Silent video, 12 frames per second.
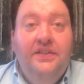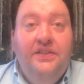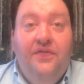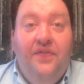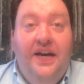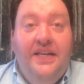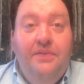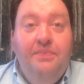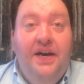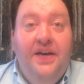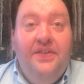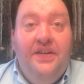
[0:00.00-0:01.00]
divided
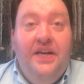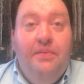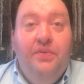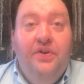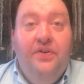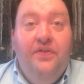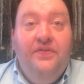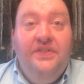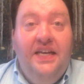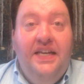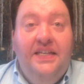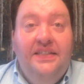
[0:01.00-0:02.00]
by the number of
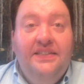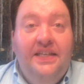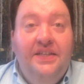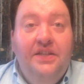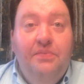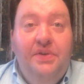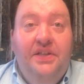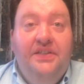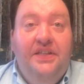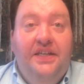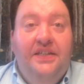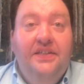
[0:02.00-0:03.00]
tenants in the
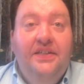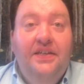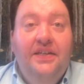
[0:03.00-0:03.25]
building,